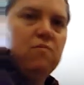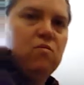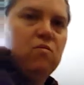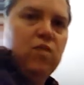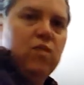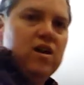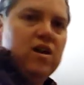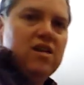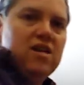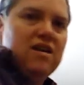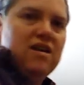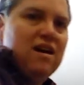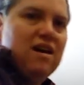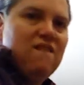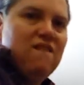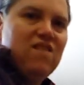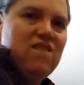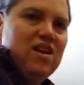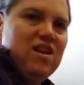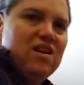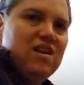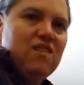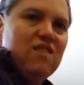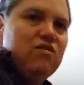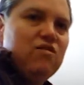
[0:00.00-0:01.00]
we didn't have
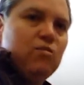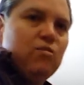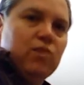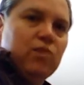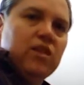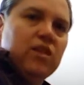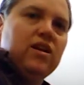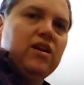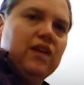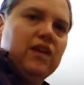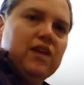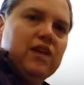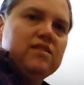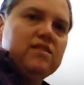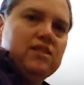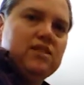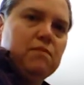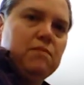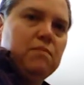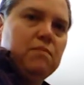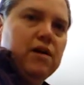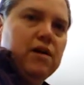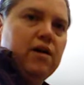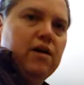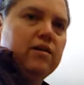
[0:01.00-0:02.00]
any of the really
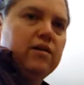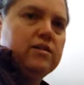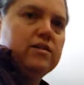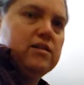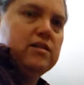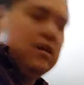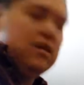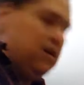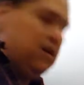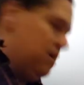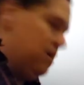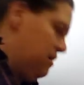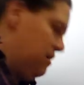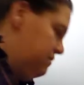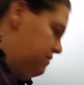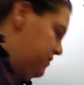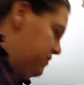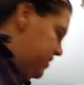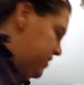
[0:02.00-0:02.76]
nasty bugs that I've